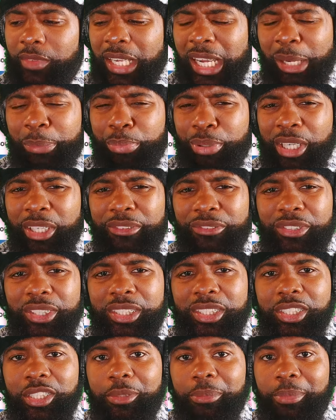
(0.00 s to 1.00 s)
I pray for
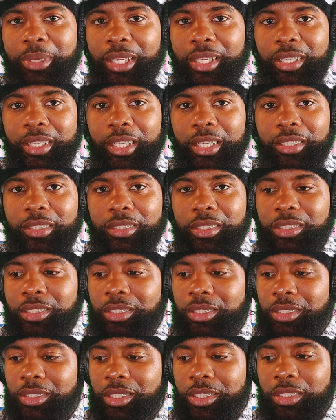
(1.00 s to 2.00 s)
this young man. Like
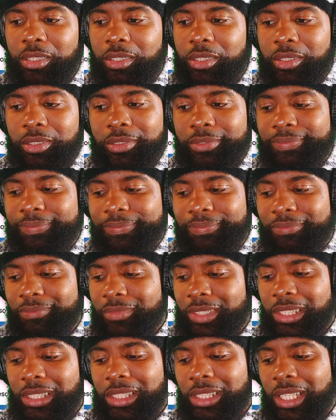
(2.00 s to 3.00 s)
this
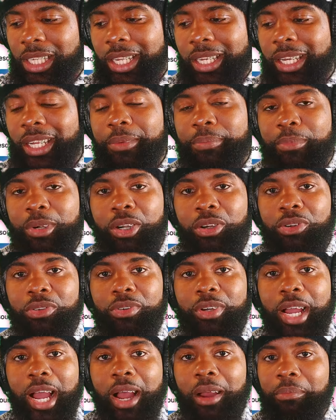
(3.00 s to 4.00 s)
saying it,
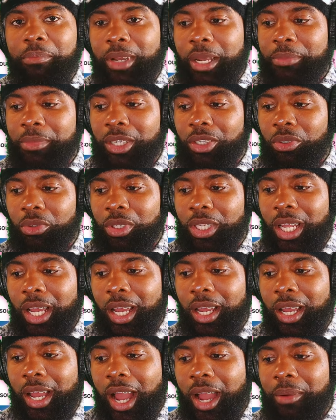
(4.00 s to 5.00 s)
bro. I'm not gonna
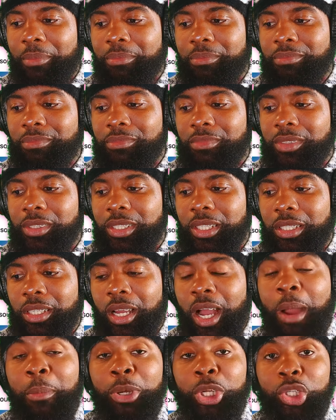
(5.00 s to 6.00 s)
lie. I'm
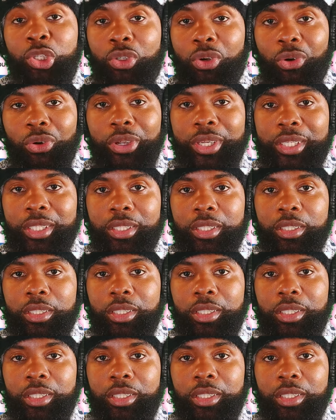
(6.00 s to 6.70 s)
annoyed.